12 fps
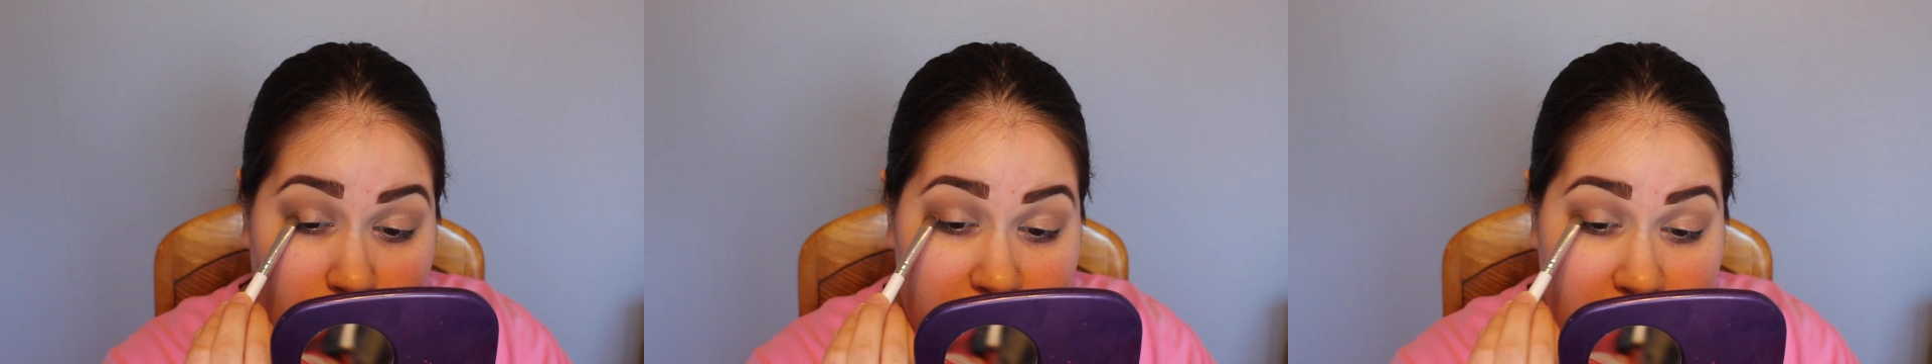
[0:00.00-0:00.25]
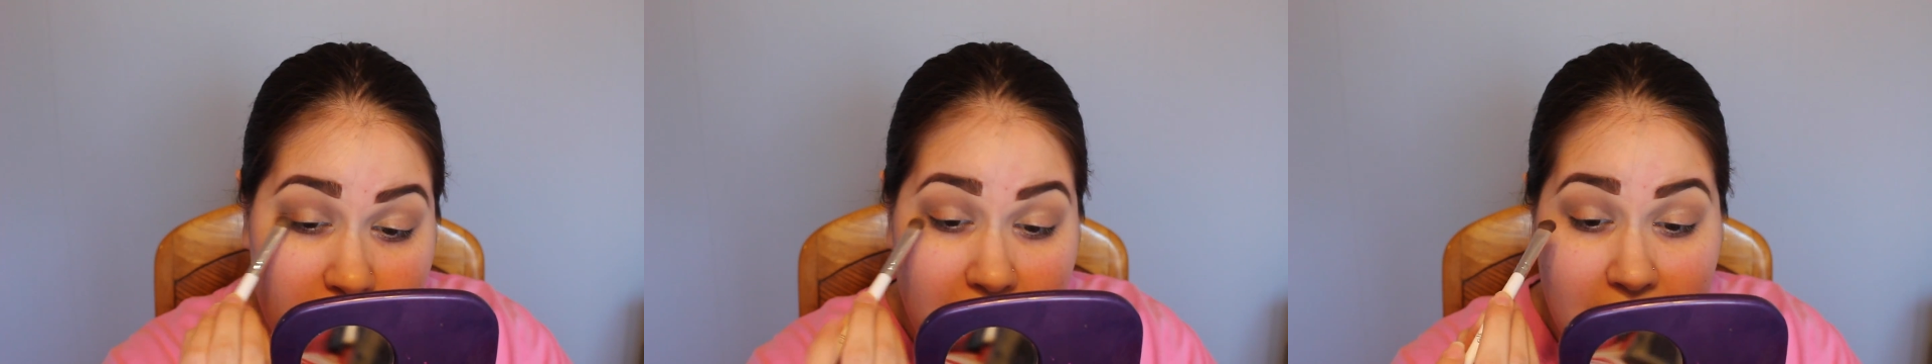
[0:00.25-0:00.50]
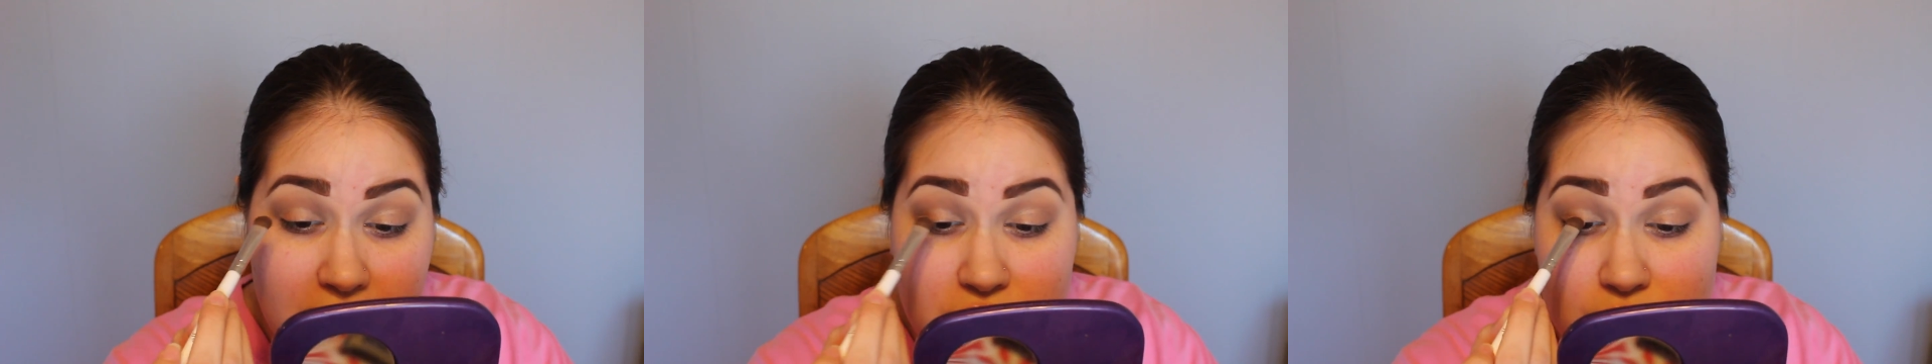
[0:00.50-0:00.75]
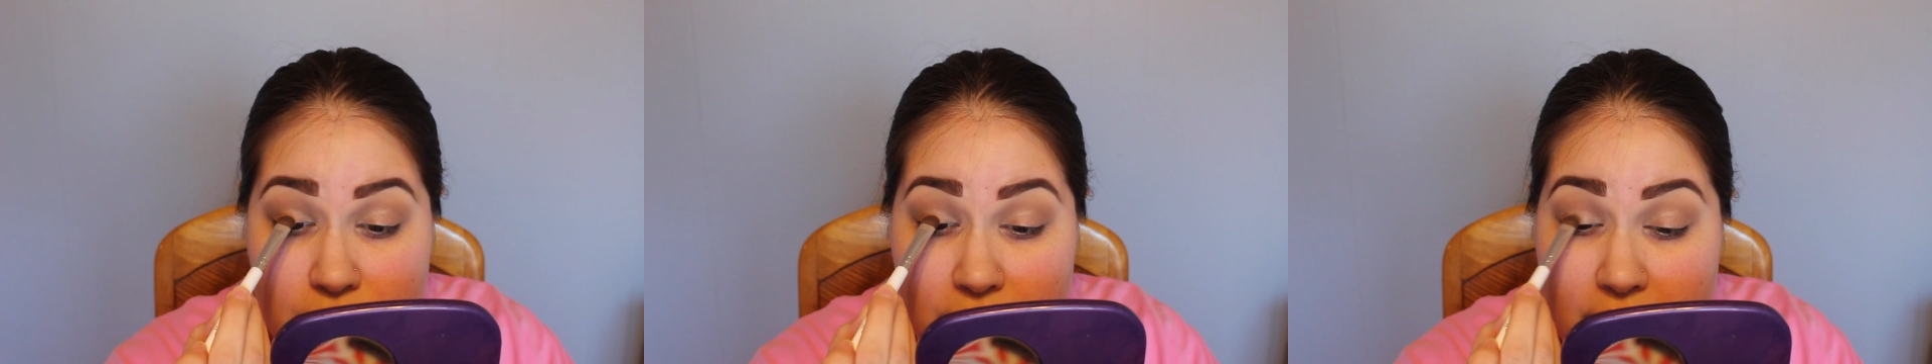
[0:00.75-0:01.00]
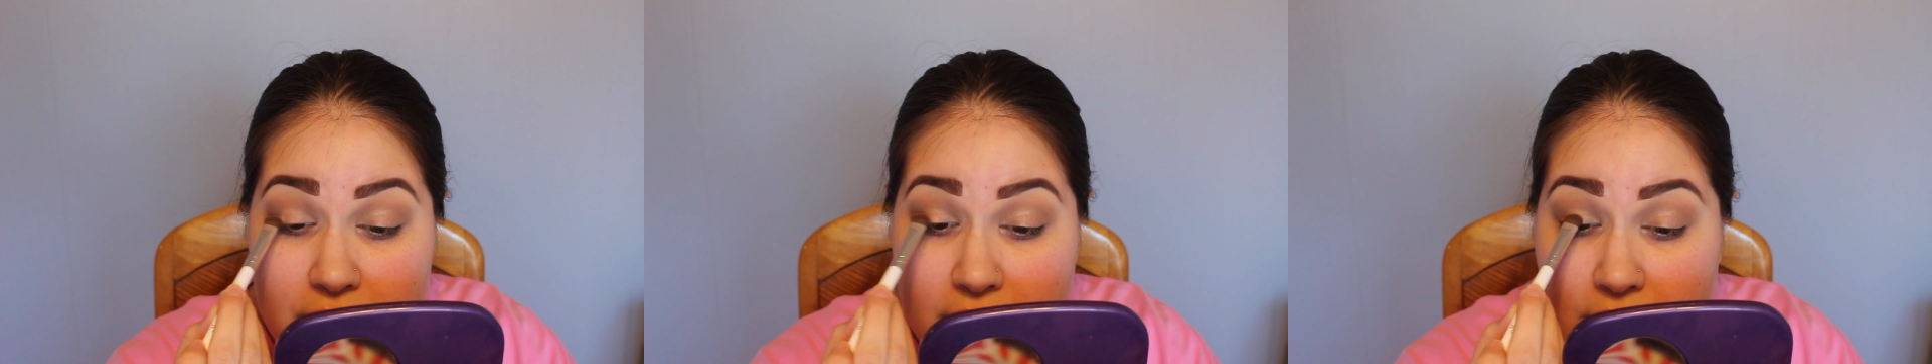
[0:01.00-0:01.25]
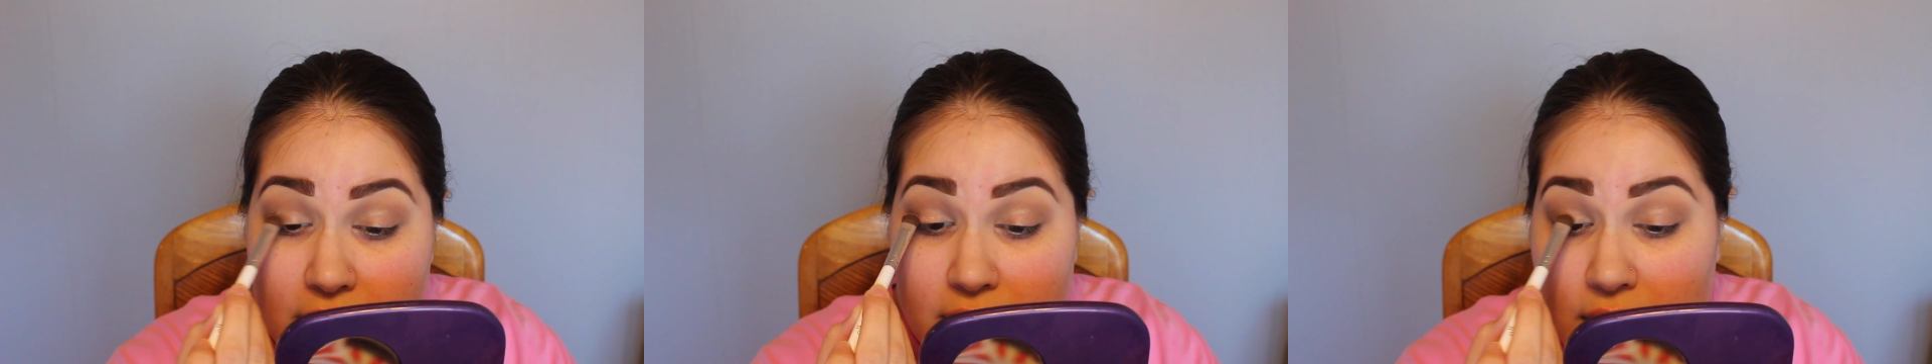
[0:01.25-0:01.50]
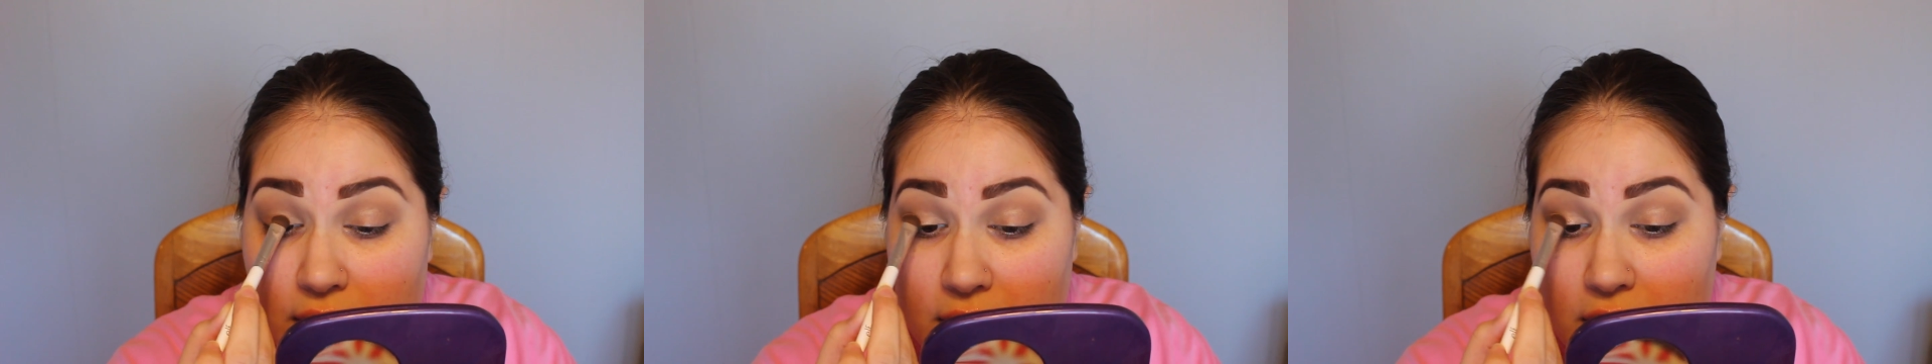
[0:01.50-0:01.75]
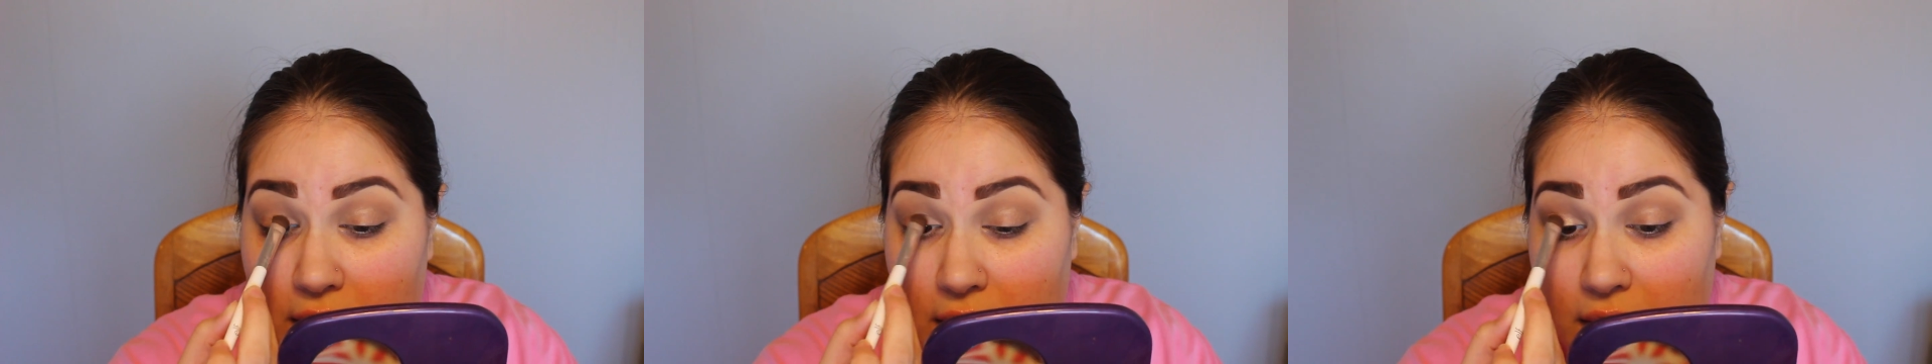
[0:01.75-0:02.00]
We are actually
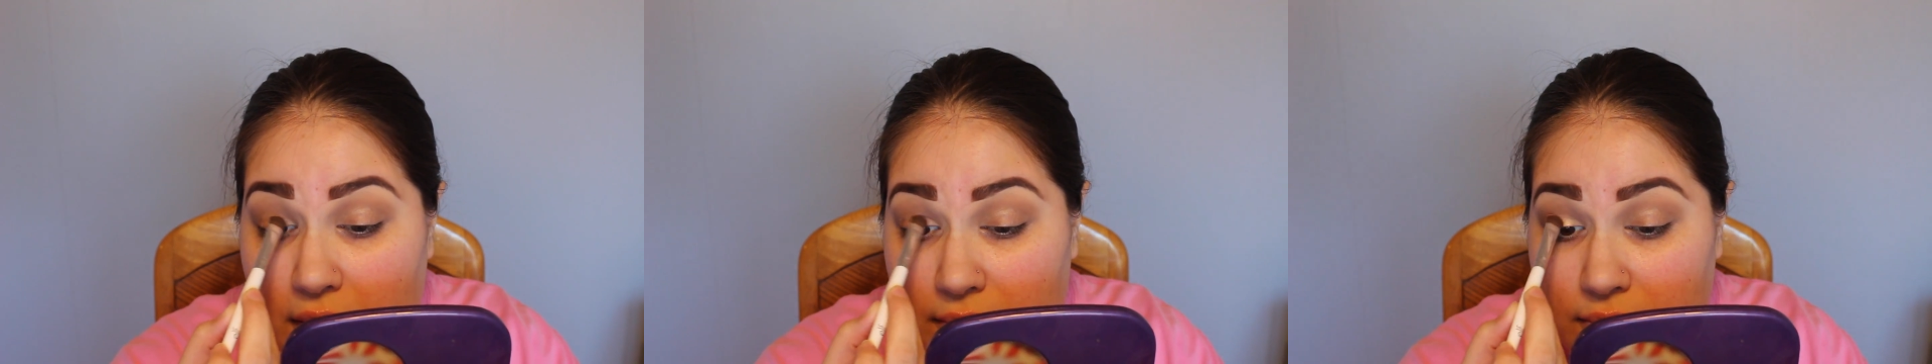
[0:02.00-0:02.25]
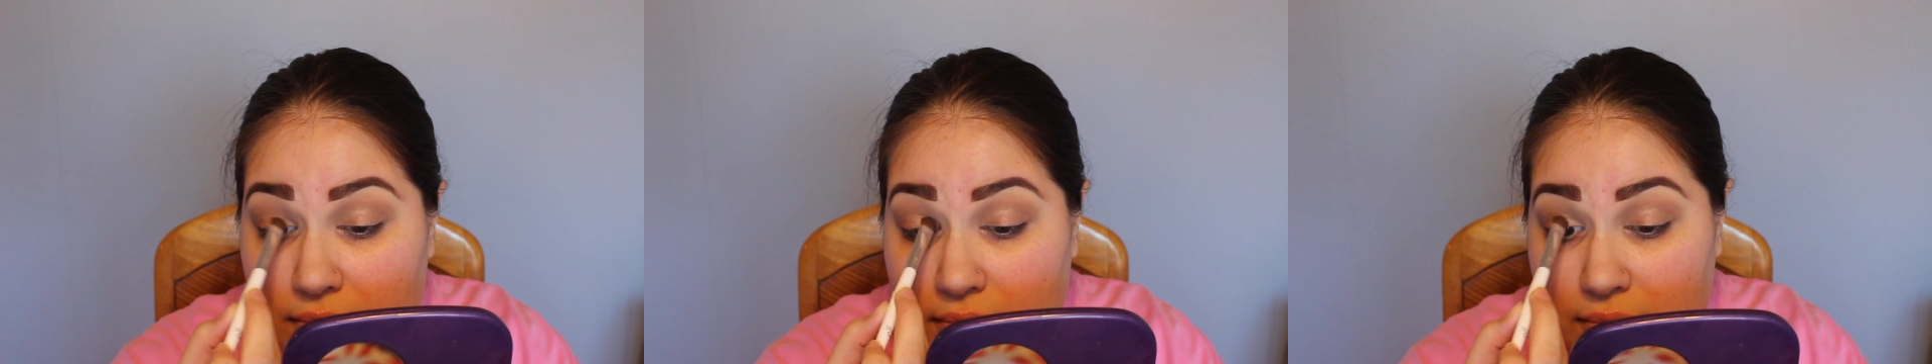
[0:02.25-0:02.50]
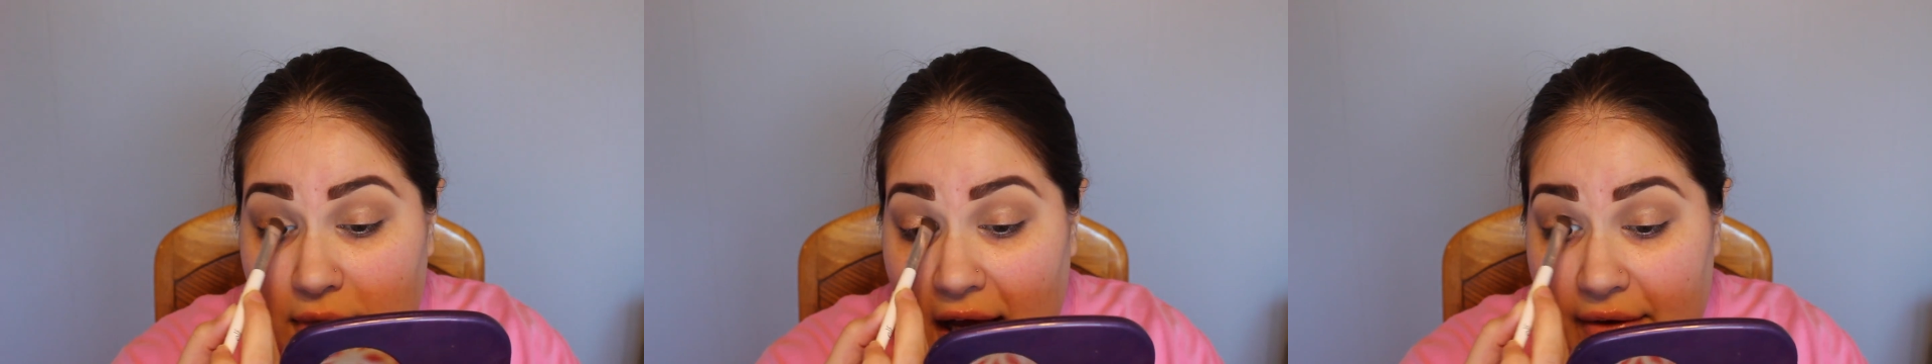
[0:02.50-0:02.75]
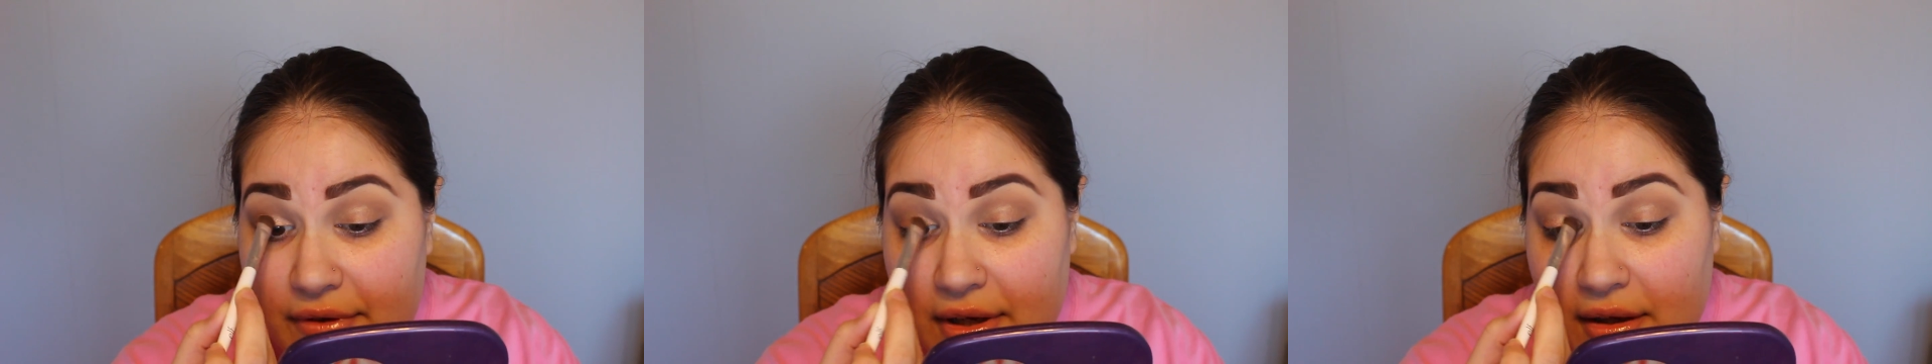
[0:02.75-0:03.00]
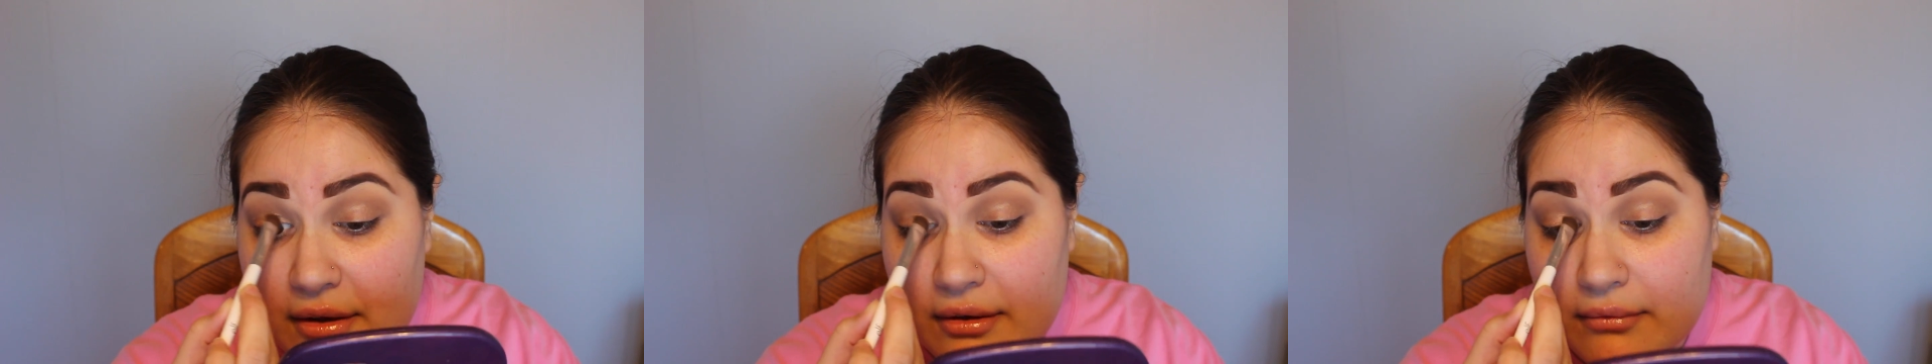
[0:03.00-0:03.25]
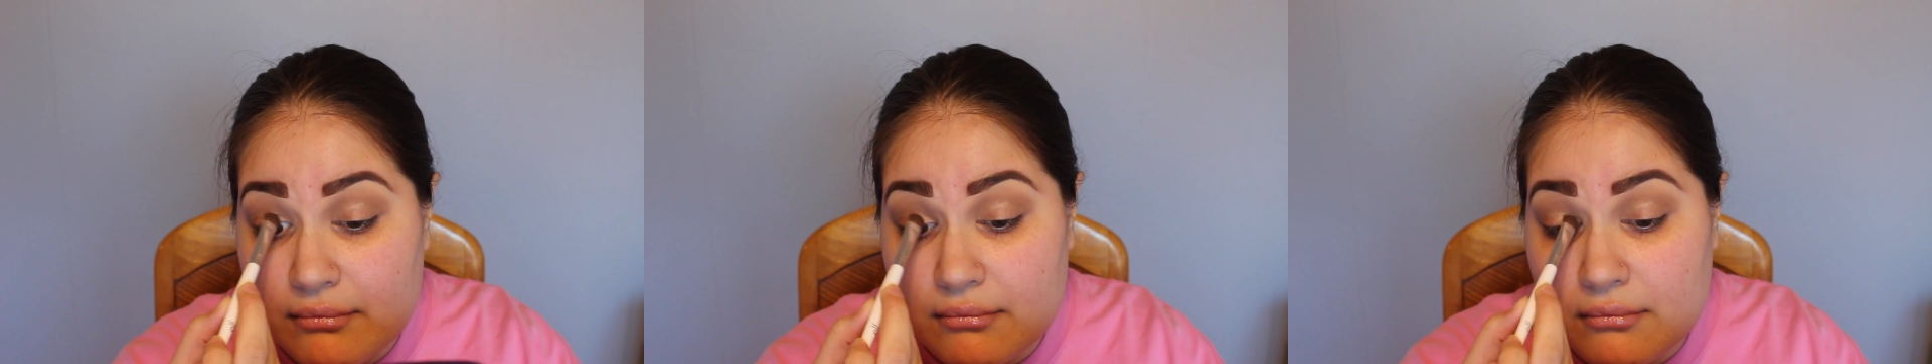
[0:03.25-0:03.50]
having